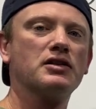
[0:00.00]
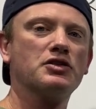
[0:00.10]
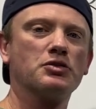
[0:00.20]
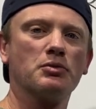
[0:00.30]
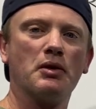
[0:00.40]

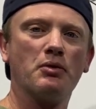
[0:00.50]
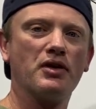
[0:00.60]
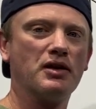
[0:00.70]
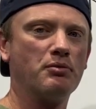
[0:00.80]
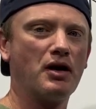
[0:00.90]
Just remember
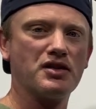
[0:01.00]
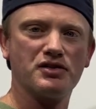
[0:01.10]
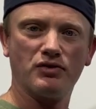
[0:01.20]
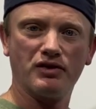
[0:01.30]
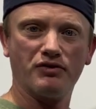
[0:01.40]
that in
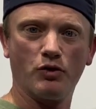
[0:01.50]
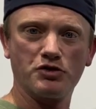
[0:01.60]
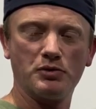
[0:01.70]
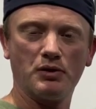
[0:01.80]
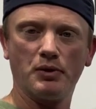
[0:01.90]
positive
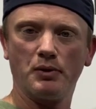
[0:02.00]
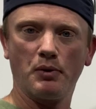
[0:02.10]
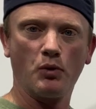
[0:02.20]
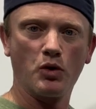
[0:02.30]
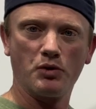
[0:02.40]
reinforcement, we
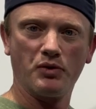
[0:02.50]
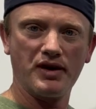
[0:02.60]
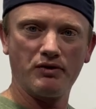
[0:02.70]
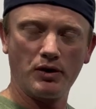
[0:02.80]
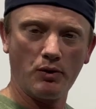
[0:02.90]
rewarded with
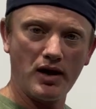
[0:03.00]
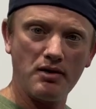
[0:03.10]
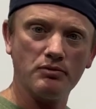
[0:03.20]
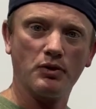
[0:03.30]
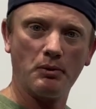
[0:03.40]
every rep.
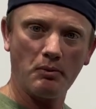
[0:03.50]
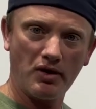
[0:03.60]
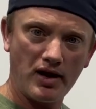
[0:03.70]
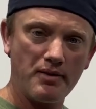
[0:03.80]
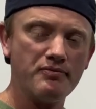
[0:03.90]
Remember
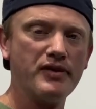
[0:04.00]
that?